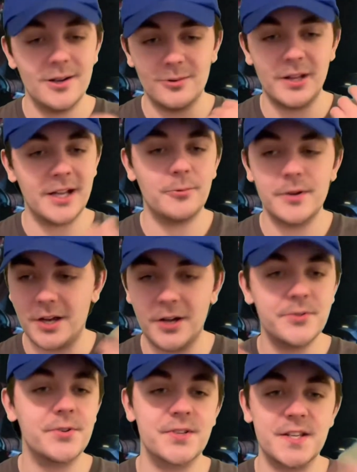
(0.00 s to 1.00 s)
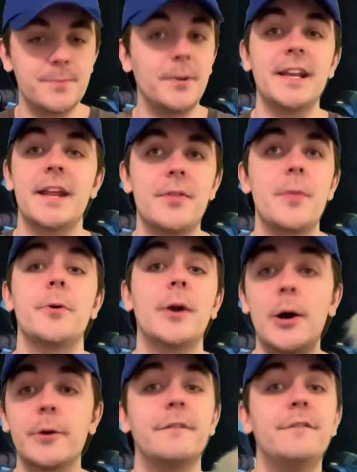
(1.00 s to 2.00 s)
like when Hunter's explaining that they're
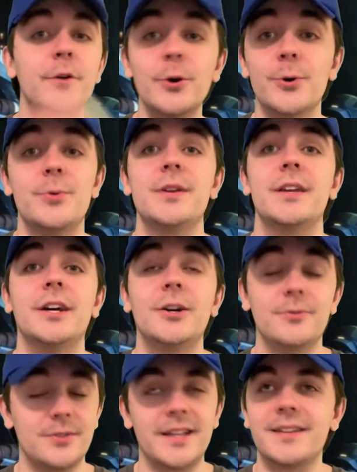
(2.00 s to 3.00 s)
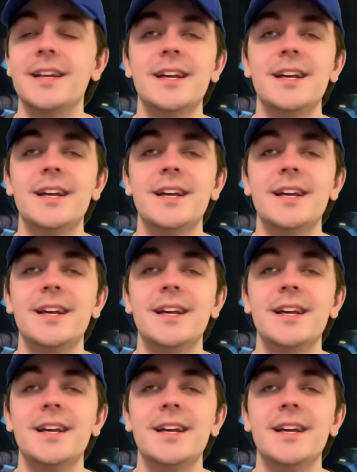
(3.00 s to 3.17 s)
out of food, you know? Like,